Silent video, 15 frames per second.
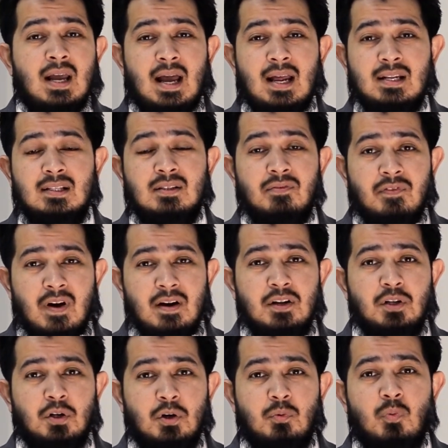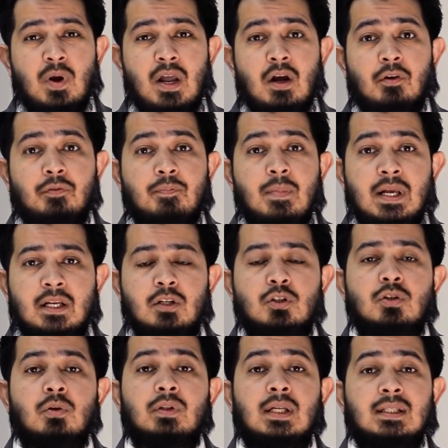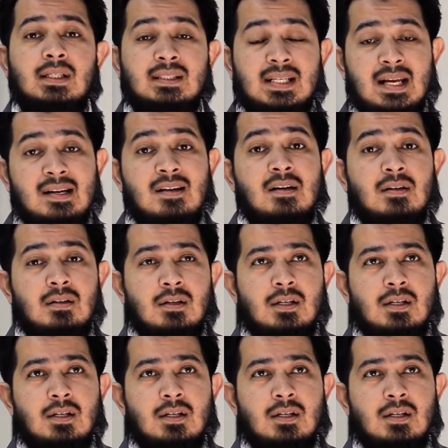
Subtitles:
And it's a very good way of making sure that the tenant,